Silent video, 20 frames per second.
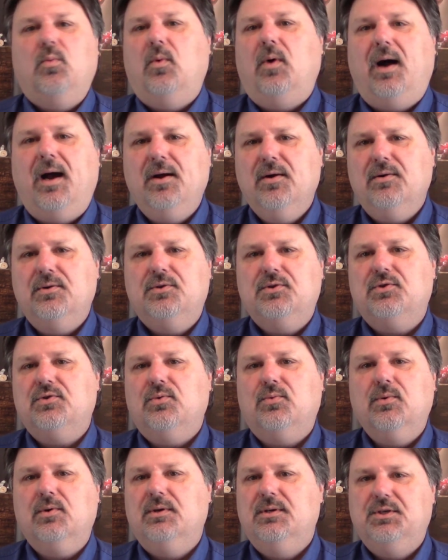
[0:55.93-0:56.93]
I heard
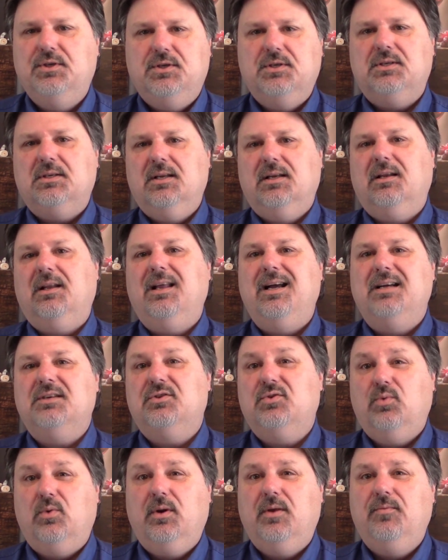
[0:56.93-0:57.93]
stories just in the last
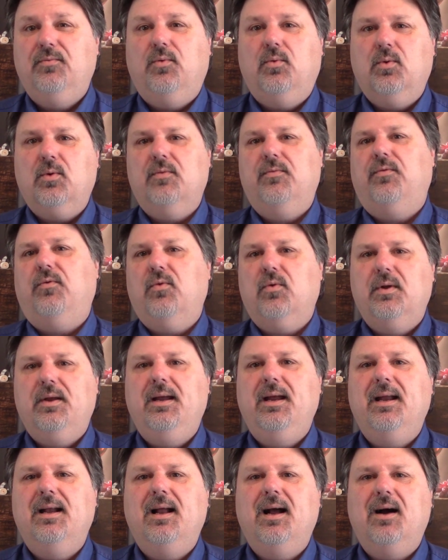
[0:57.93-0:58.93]
24 to
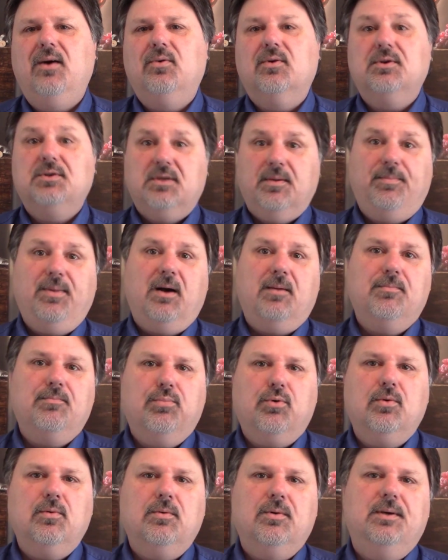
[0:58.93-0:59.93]
48 hours about
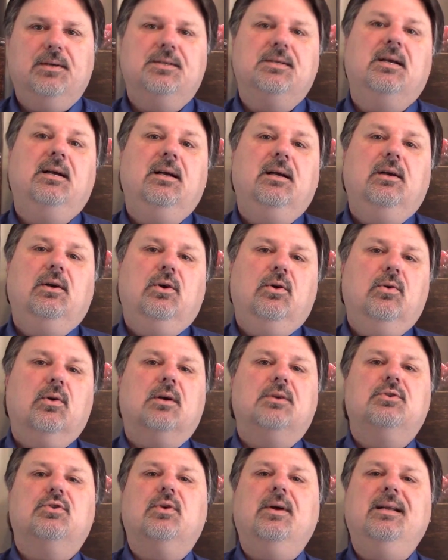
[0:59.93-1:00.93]
breweries who
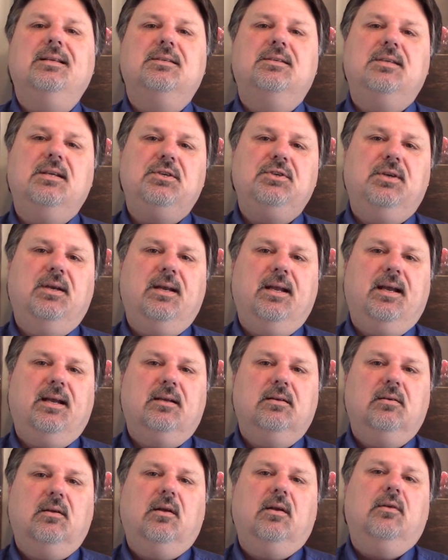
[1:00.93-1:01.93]
are
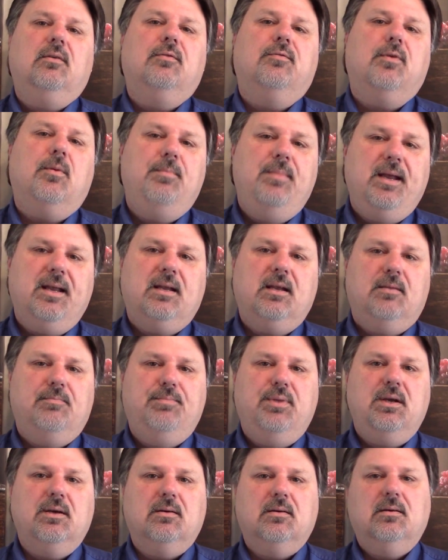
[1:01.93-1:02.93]
transitioning from making
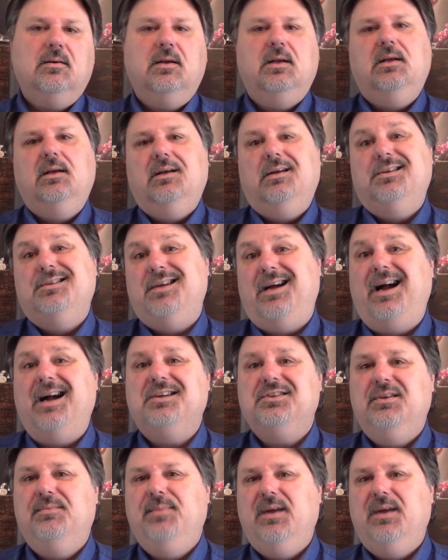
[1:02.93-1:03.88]
beer to actually